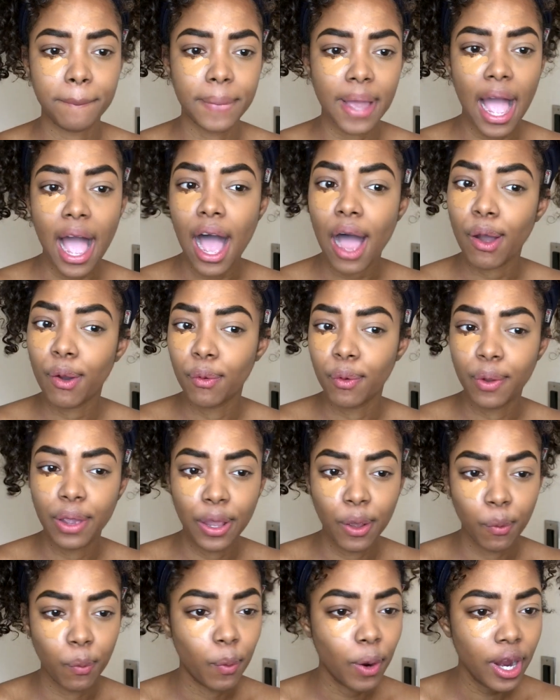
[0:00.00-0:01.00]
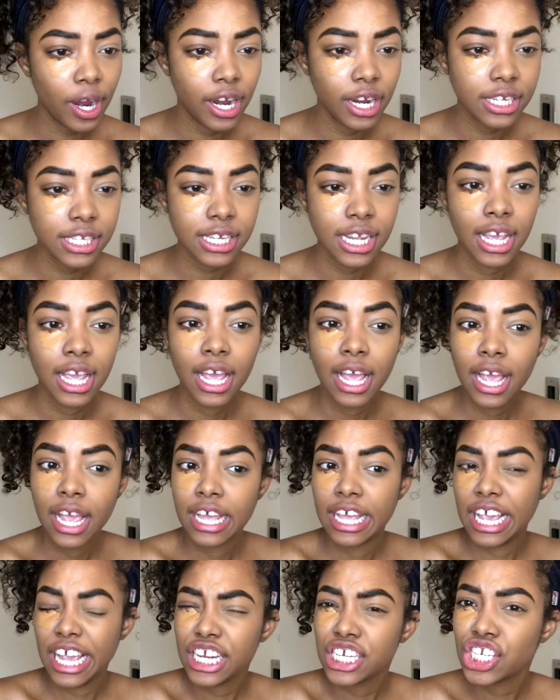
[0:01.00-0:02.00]
how it worked,
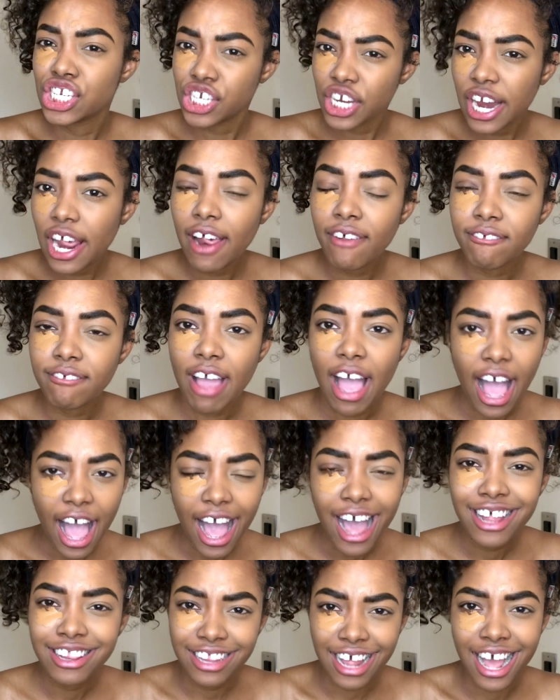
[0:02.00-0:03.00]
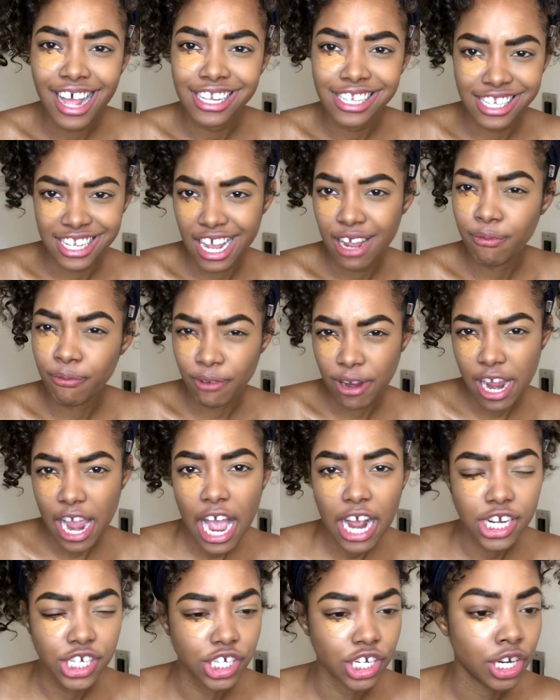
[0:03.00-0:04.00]
it should have had that same
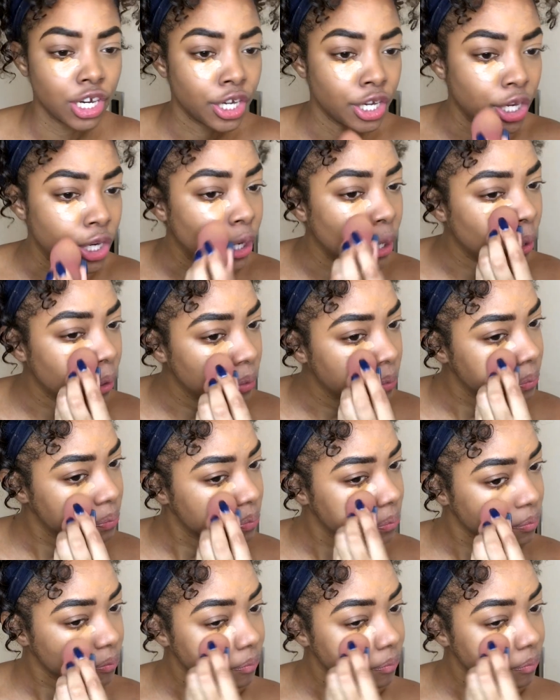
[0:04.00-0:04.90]
reaction, you know?